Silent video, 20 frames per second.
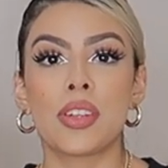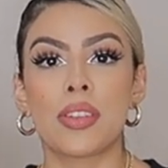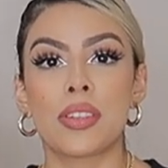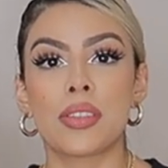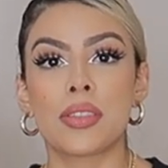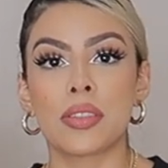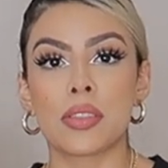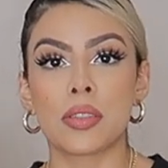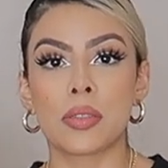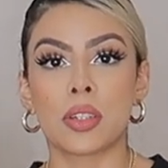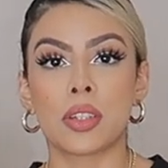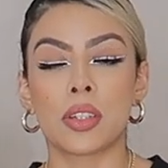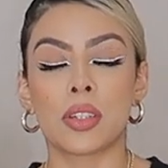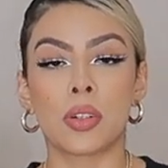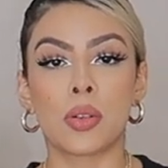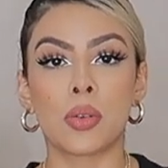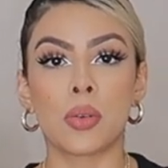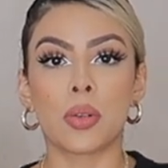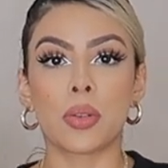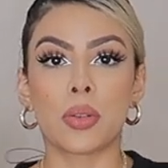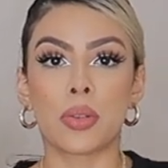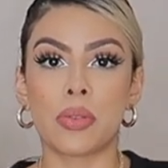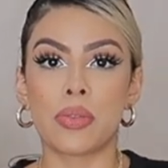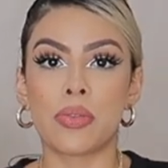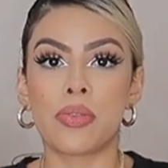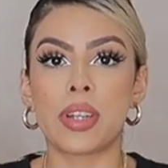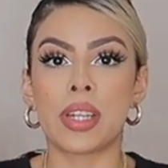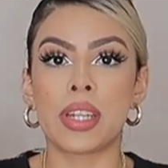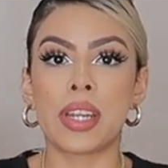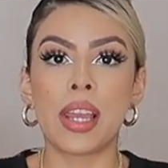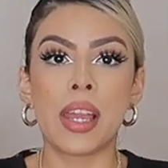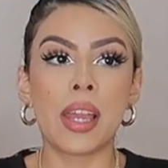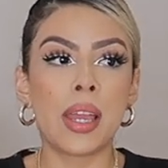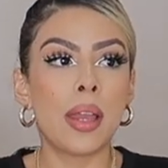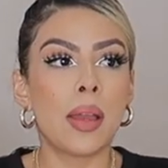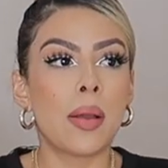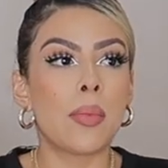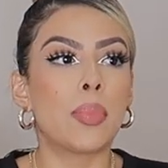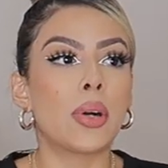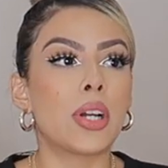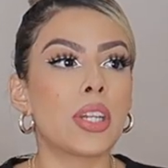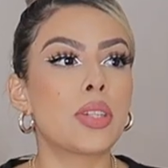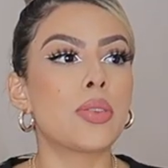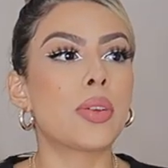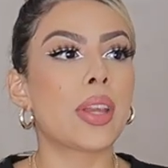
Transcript: This is a cool little fit, but